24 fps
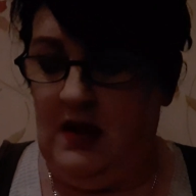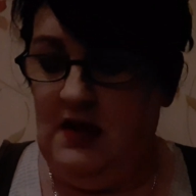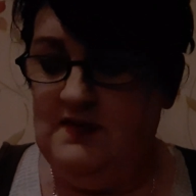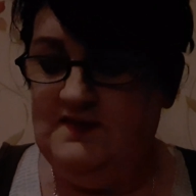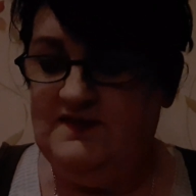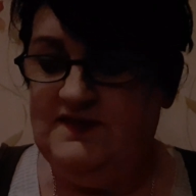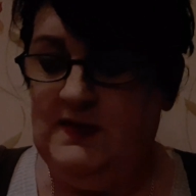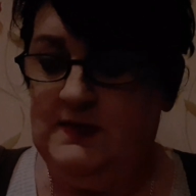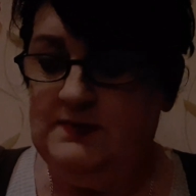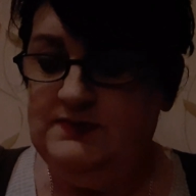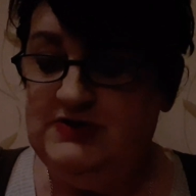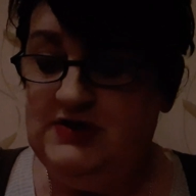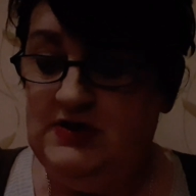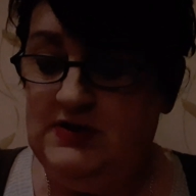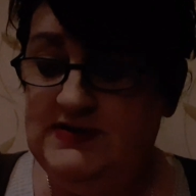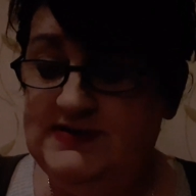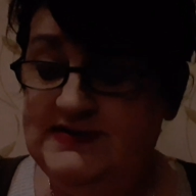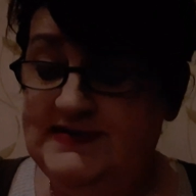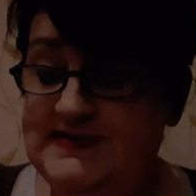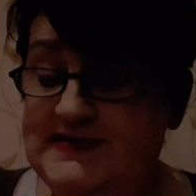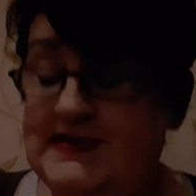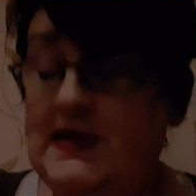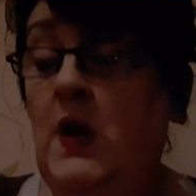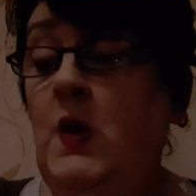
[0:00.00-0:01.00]
from
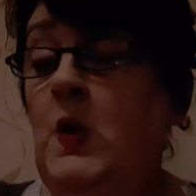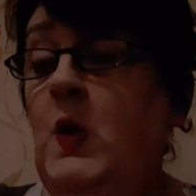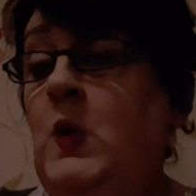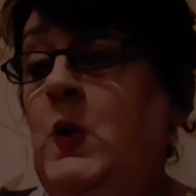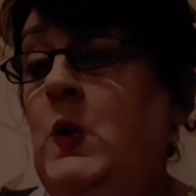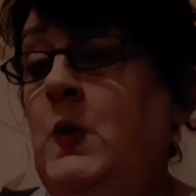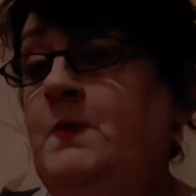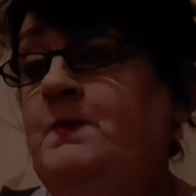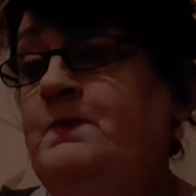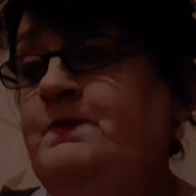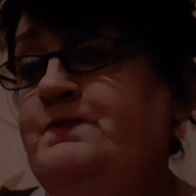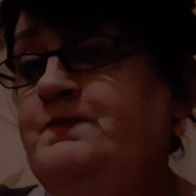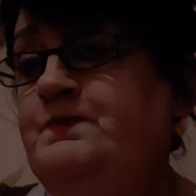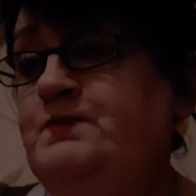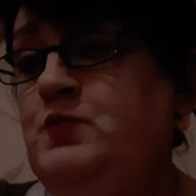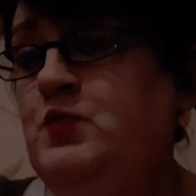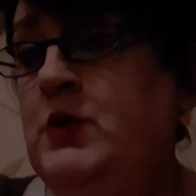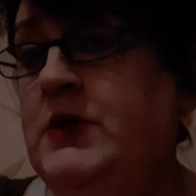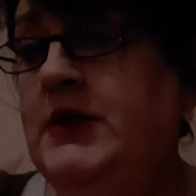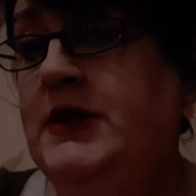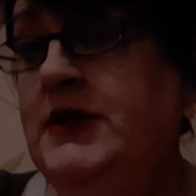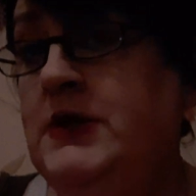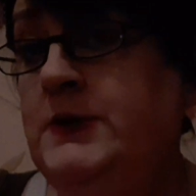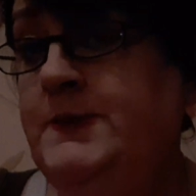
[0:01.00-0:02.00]
Dunne's Home,
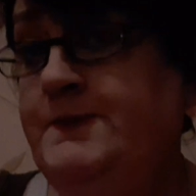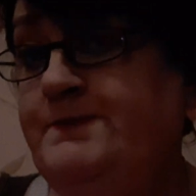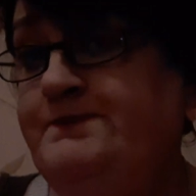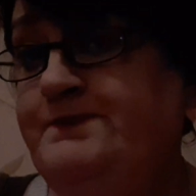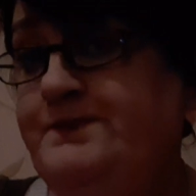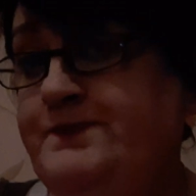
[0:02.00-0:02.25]
where